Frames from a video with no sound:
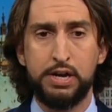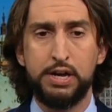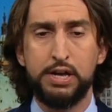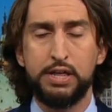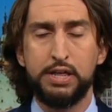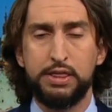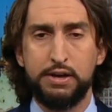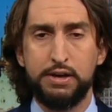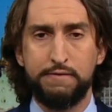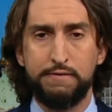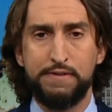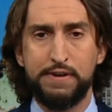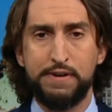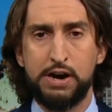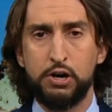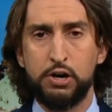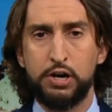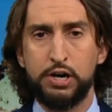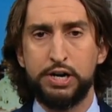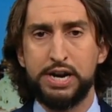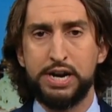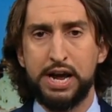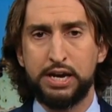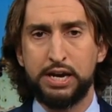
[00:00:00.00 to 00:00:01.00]
The
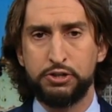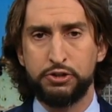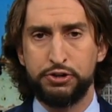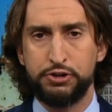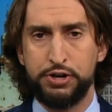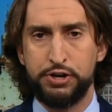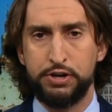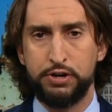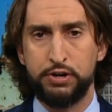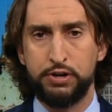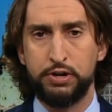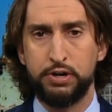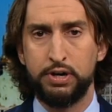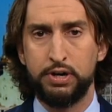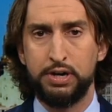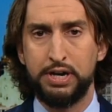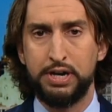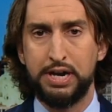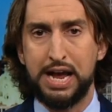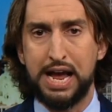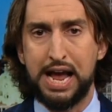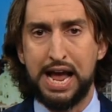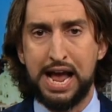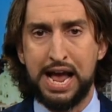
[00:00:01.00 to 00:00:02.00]
very next year,
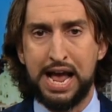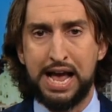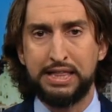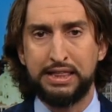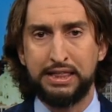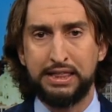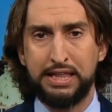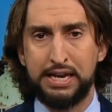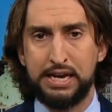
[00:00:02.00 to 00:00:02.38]
at